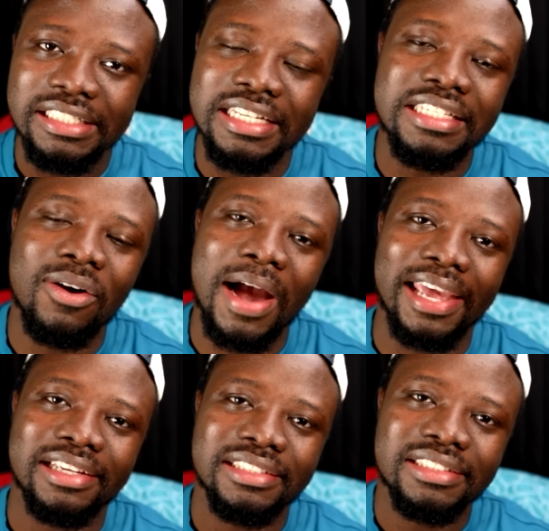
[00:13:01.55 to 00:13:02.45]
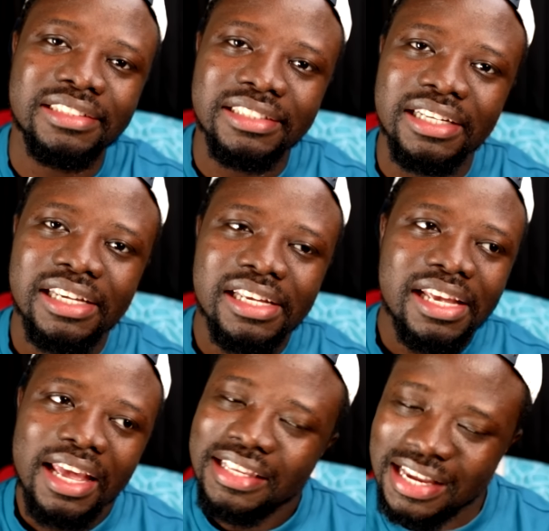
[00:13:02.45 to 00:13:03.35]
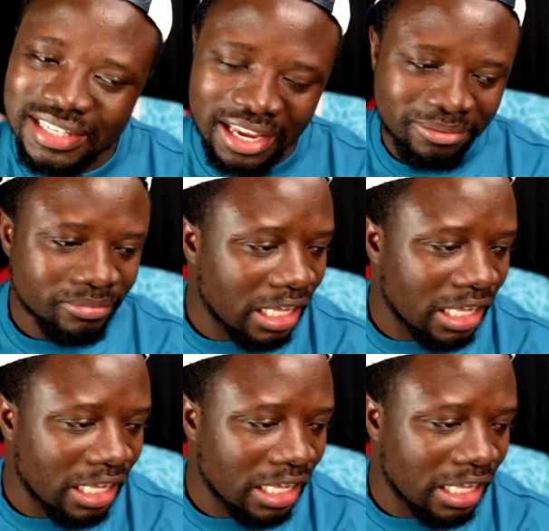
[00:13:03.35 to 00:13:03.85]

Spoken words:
DJ, why? She said,